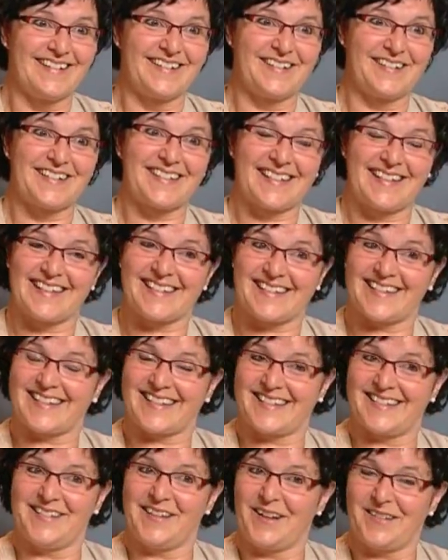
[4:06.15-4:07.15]
because this
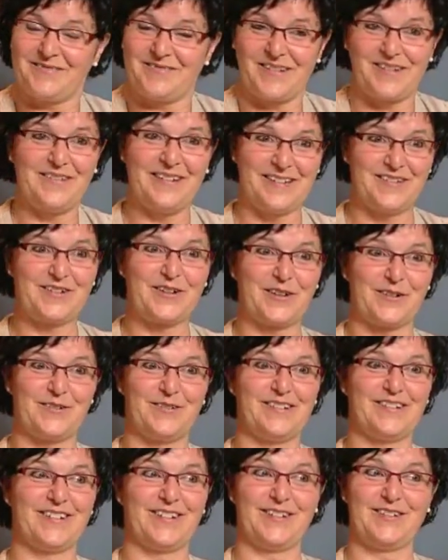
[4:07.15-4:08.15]
is not very
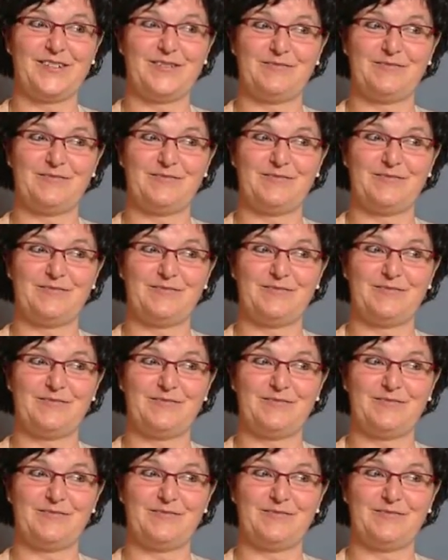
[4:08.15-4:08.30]
encouraging.